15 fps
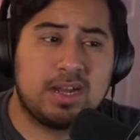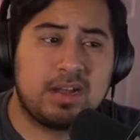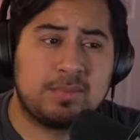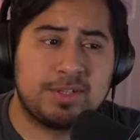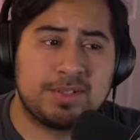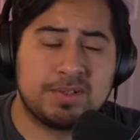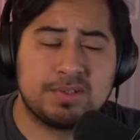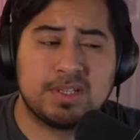I
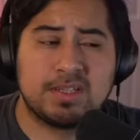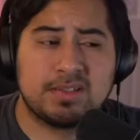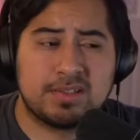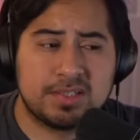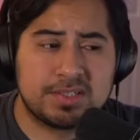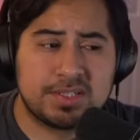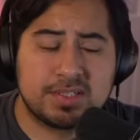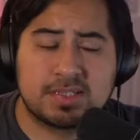mean, dude,
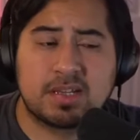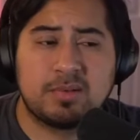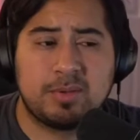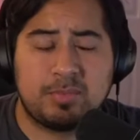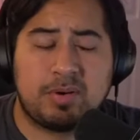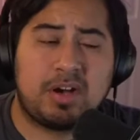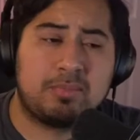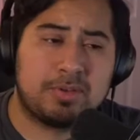this shit's gonna
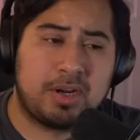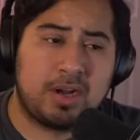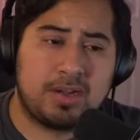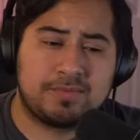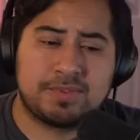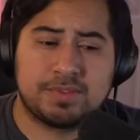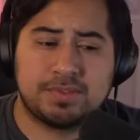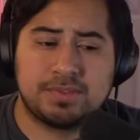be popping
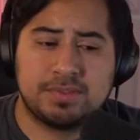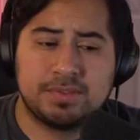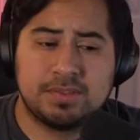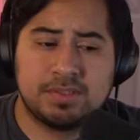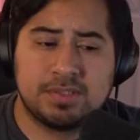off, dude.